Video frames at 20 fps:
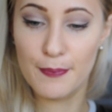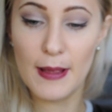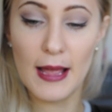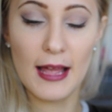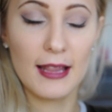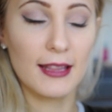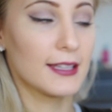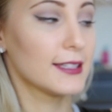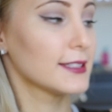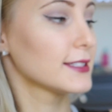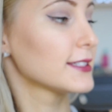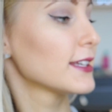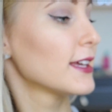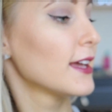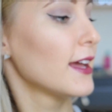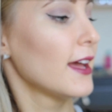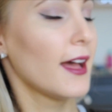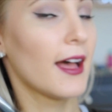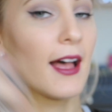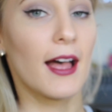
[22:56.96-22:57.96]
palette,
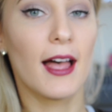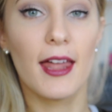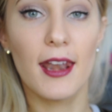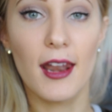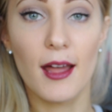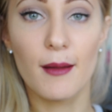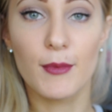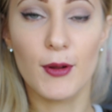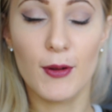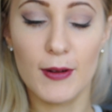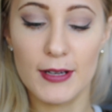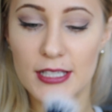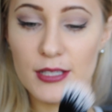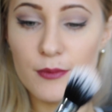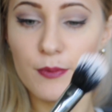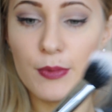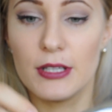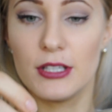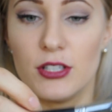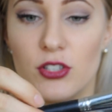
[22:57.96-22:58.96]
and I'm going
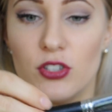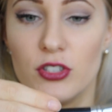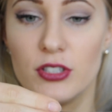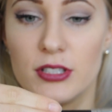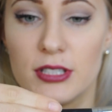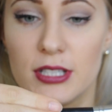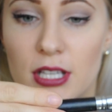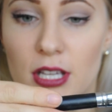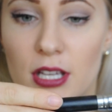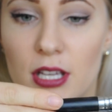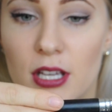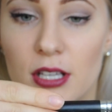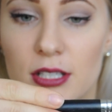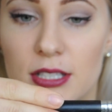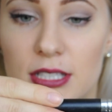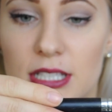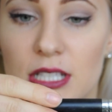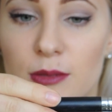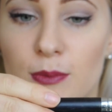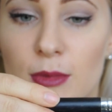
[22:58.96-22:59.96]
to be using
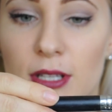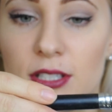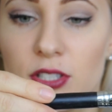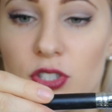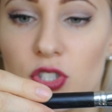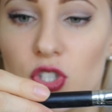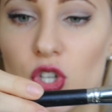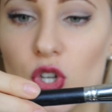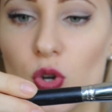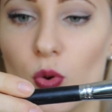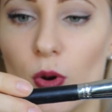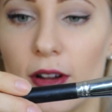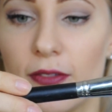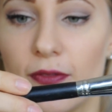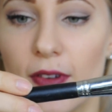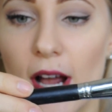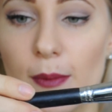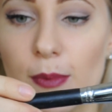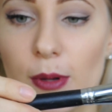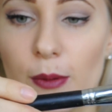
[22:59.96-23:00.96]
Sigma's Jewelry
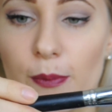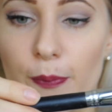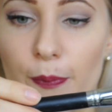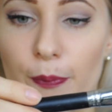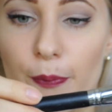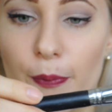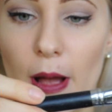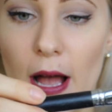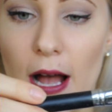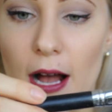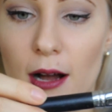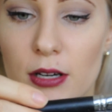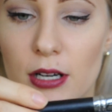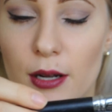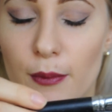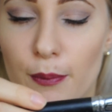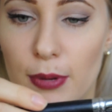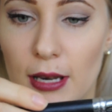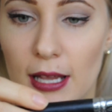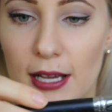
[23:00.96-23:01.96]
Fibre
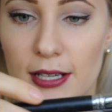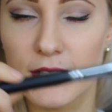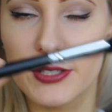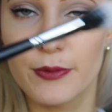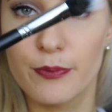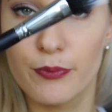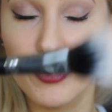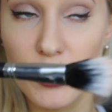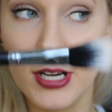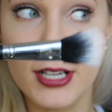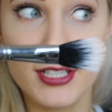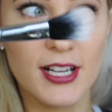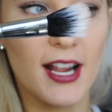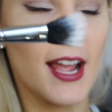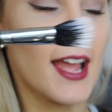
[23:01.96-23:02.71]
Powder Blush Brush